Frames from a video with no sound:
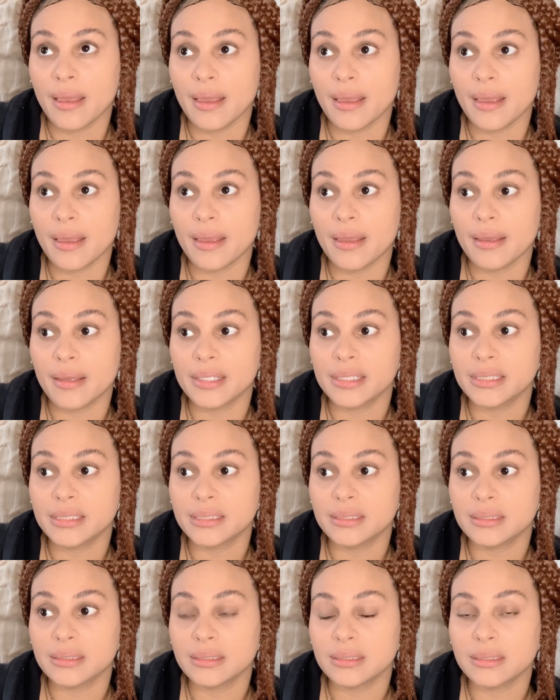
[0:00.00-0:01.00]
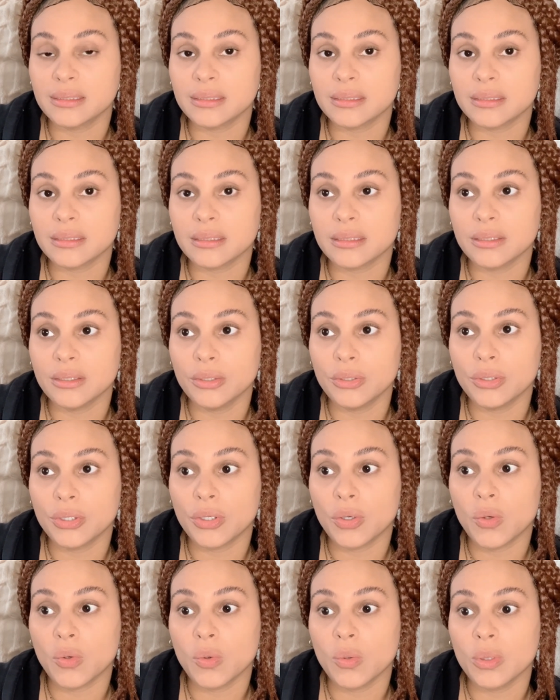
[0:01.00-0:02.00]
and you
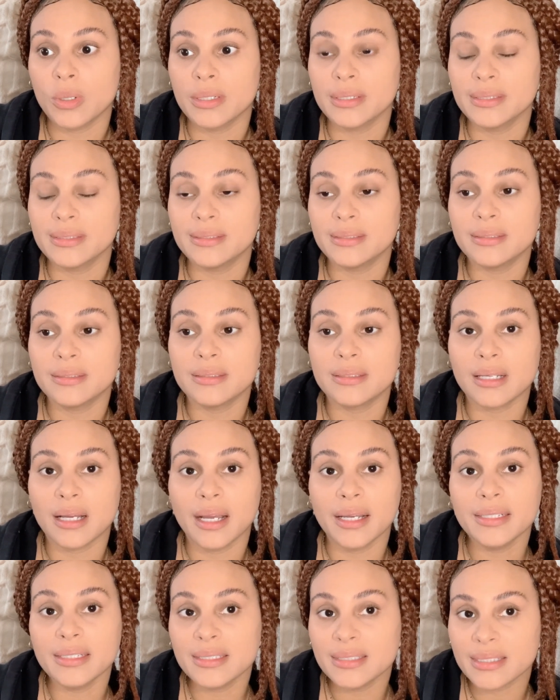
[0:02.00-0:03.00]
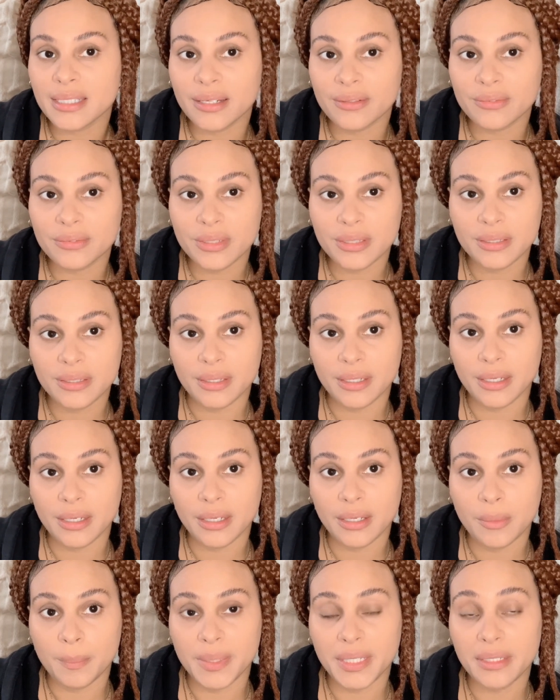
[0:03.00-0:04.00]
know, design is everything,
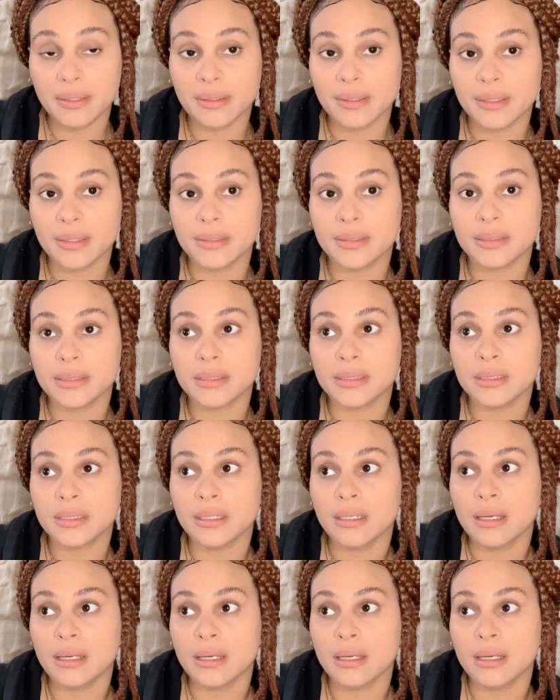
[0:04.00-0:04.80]
because